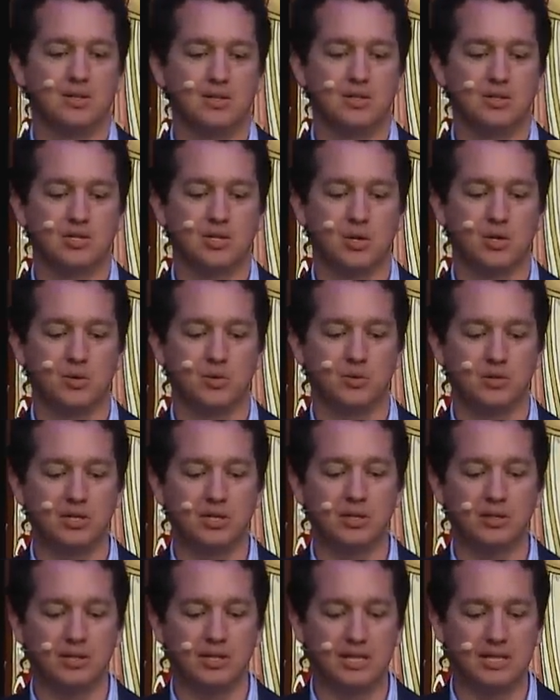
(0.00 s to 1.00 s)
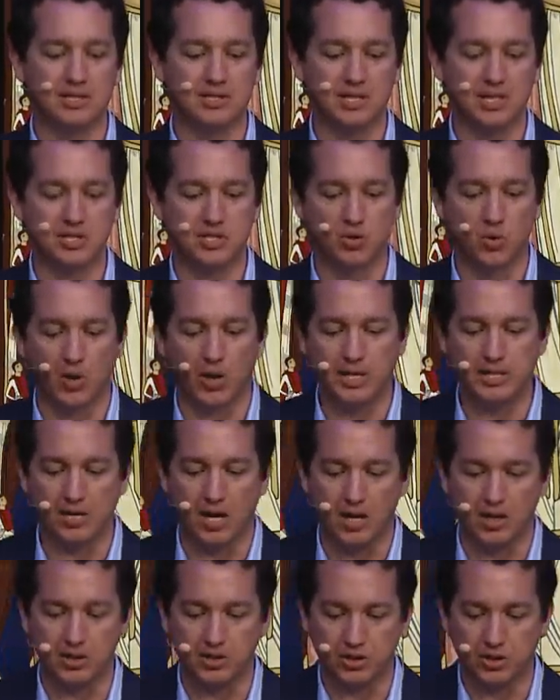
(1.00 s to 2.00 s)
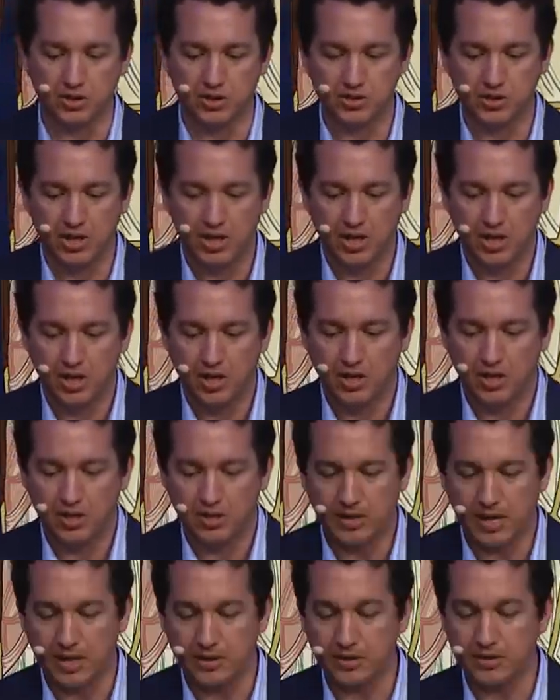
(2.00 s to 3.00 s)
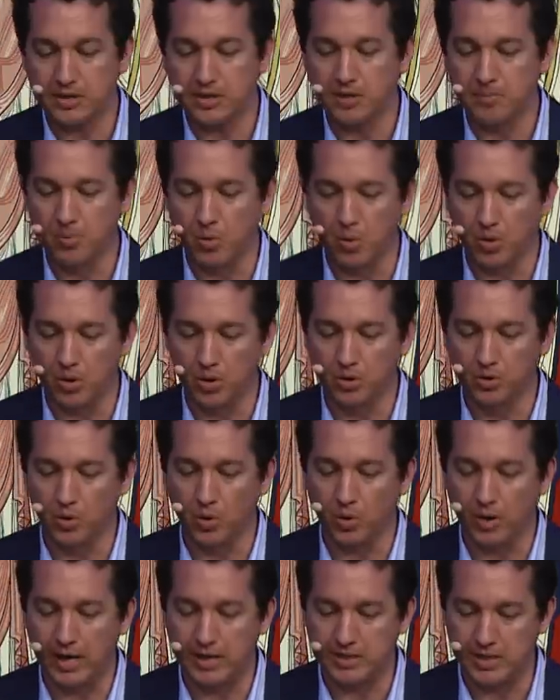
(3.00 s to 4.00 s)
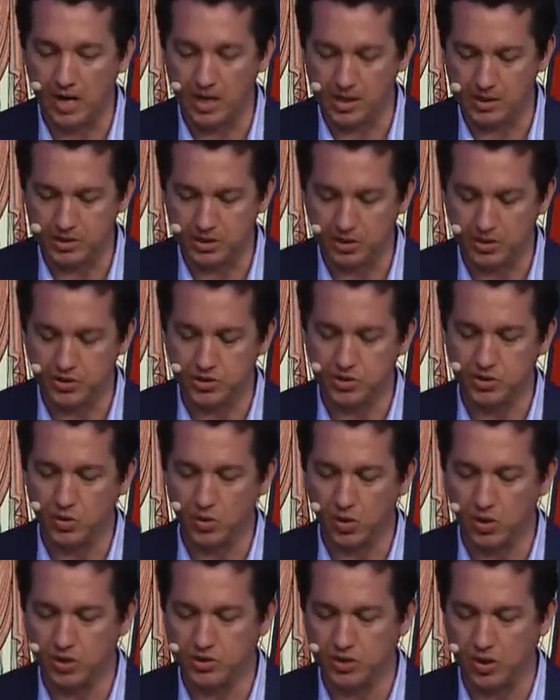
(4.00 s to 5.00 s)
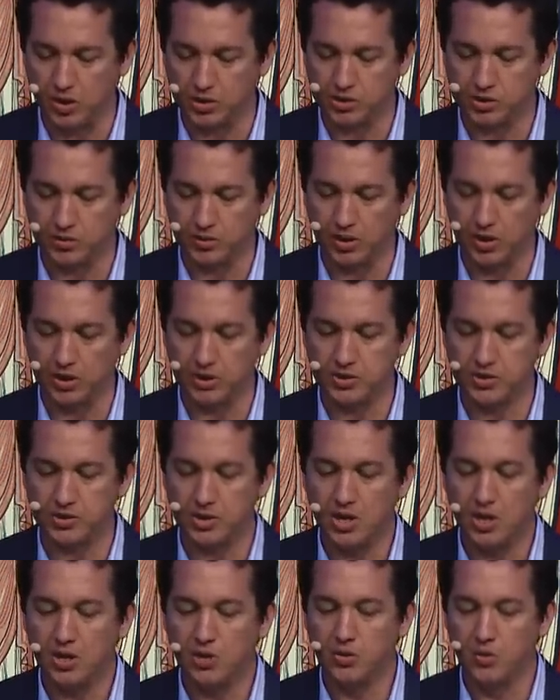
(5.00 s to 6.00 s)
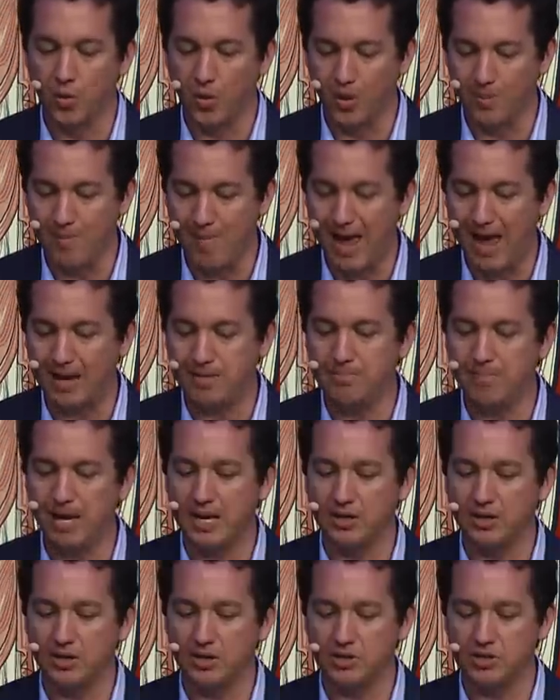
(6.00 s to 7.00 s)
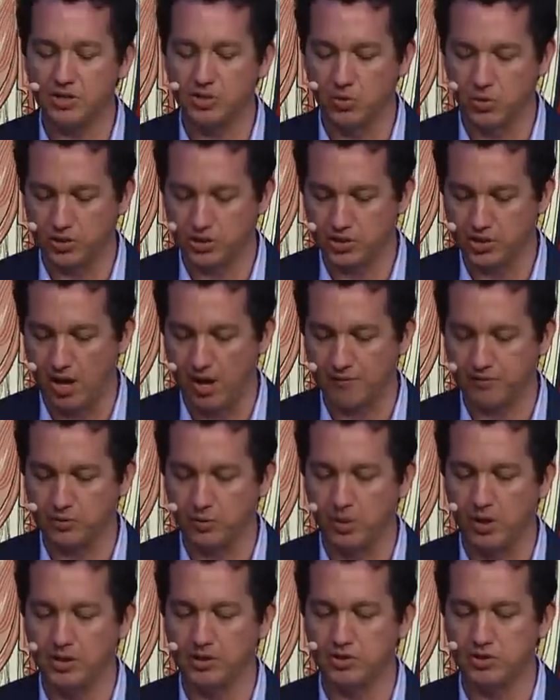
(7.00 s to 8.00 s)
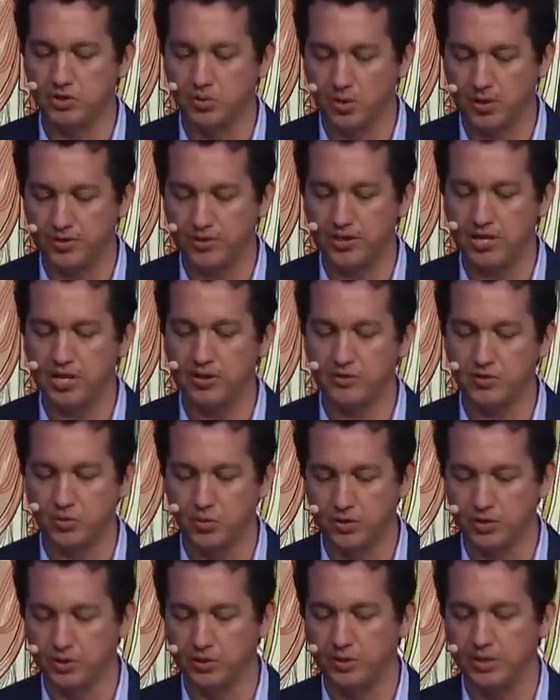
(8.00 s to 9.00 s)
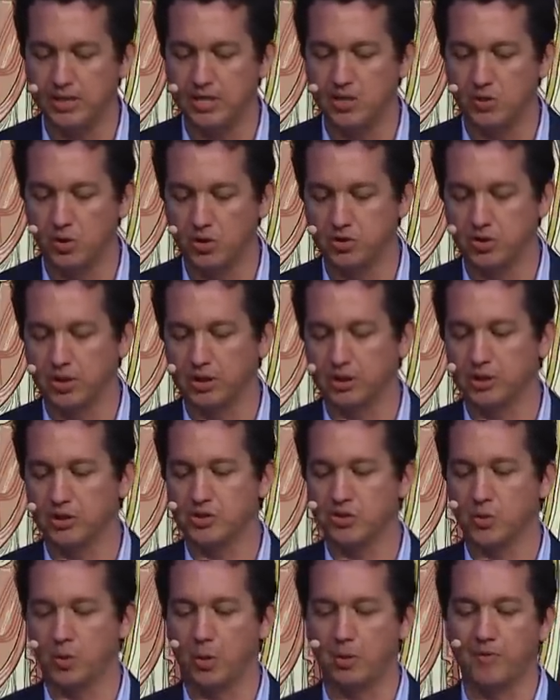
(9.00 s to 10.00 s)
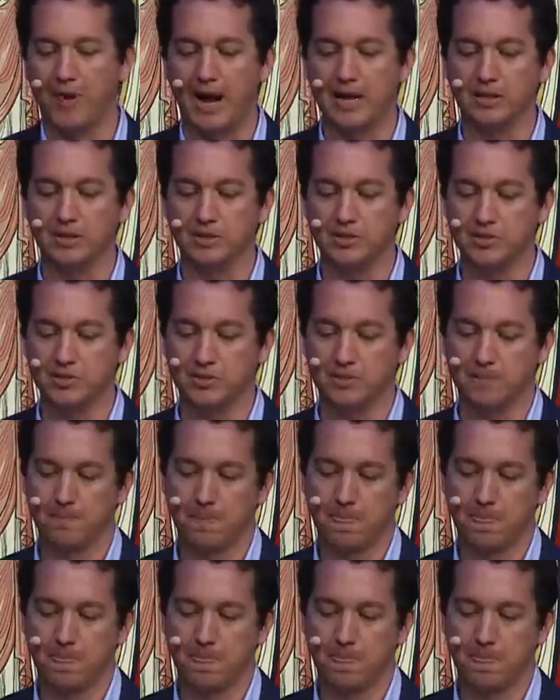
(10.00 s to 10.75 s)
So literally it says, nor idolaters, neither the immoral, nor idolaters, nor adulterers, nor man betters, nor soft ones, nor thieves, nor the greedy, nor drunkards, nor revilers.